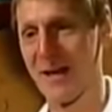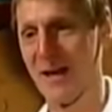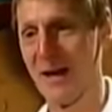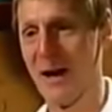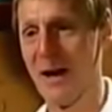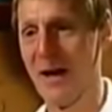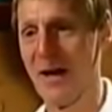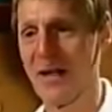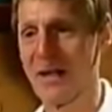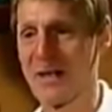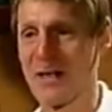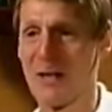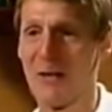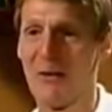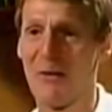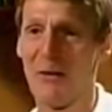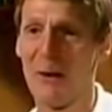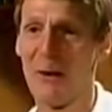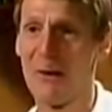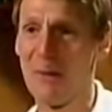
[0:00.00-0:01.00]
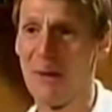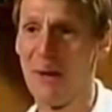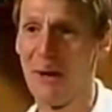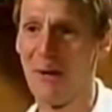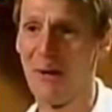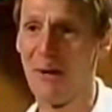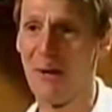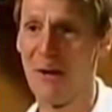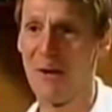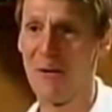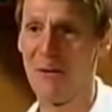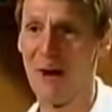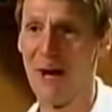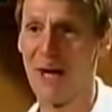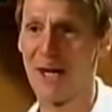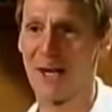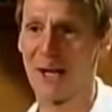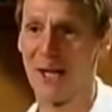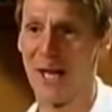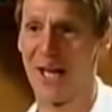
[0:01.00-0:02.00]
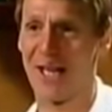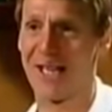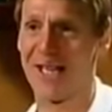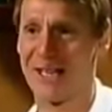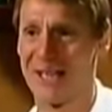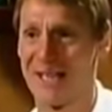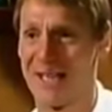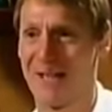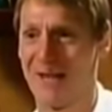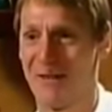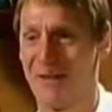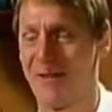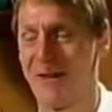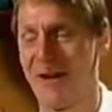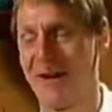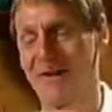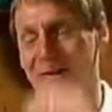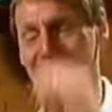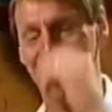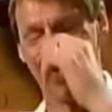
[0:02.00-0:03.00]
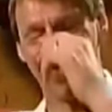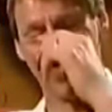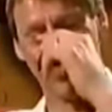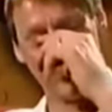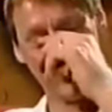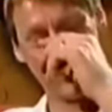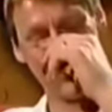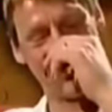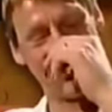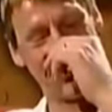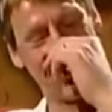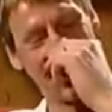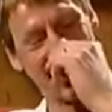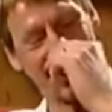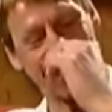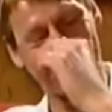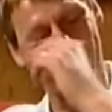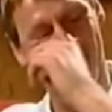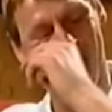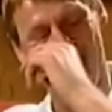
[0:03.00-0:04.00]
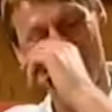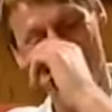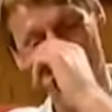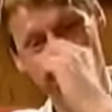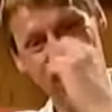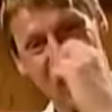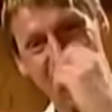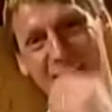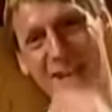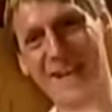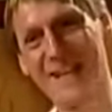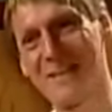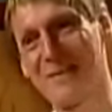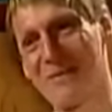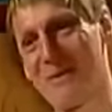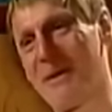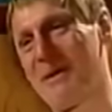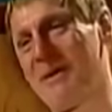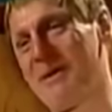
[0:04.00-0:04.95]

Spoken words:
Terry had said, right, yous have done the job, lads, yous can have a beer tonight.